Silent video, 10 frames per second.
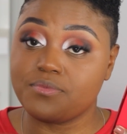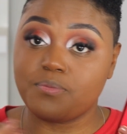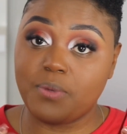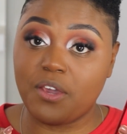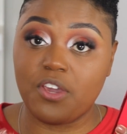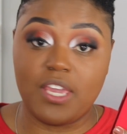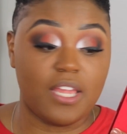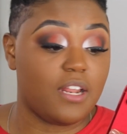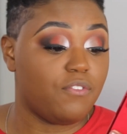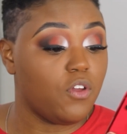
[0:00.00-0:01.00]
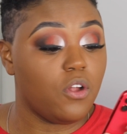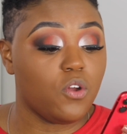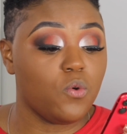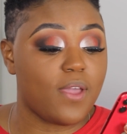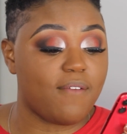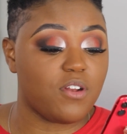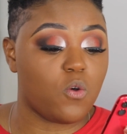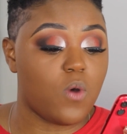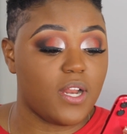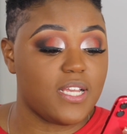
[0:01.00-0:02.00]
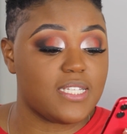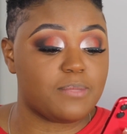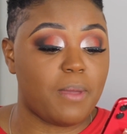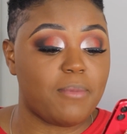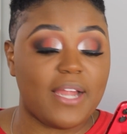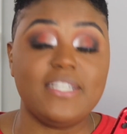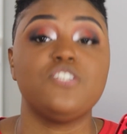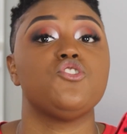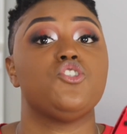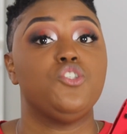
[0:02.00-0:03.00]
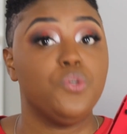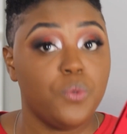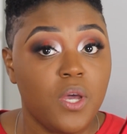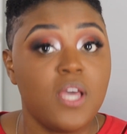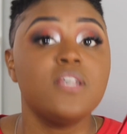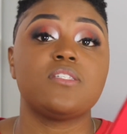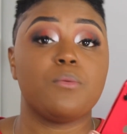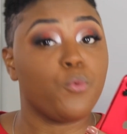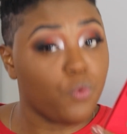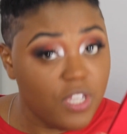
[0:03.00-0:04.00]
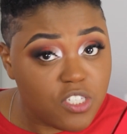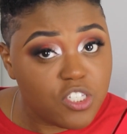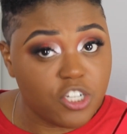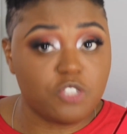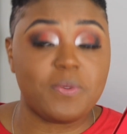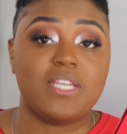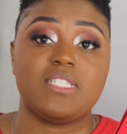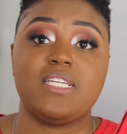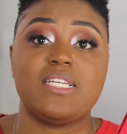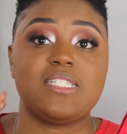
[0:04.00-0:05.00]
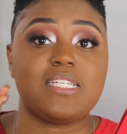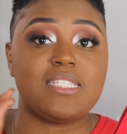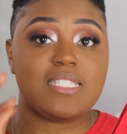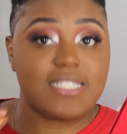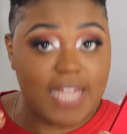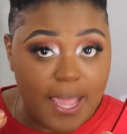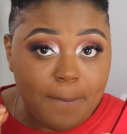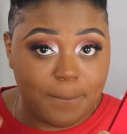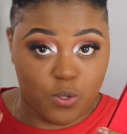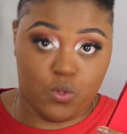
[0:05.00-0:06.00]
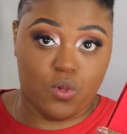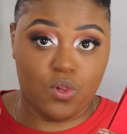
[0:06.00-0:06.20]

Period. If you don't know who Kevyn Aucoin is, baby, I need you to do some research because he is a staple